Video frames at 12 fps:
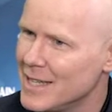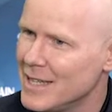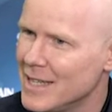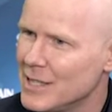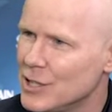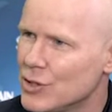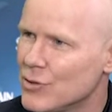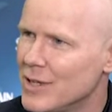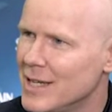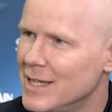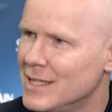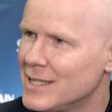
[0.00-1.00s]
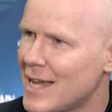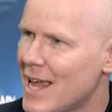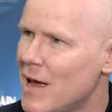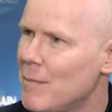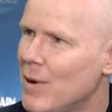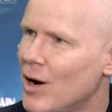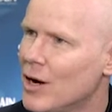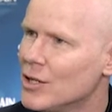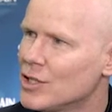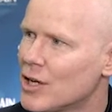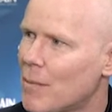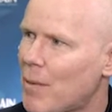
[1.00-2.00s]
in the industry is
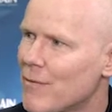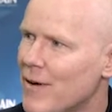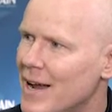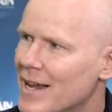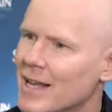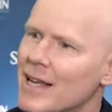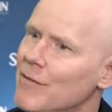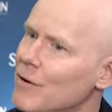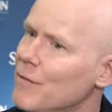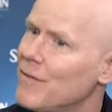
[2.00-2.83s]
AMRs are providing a level of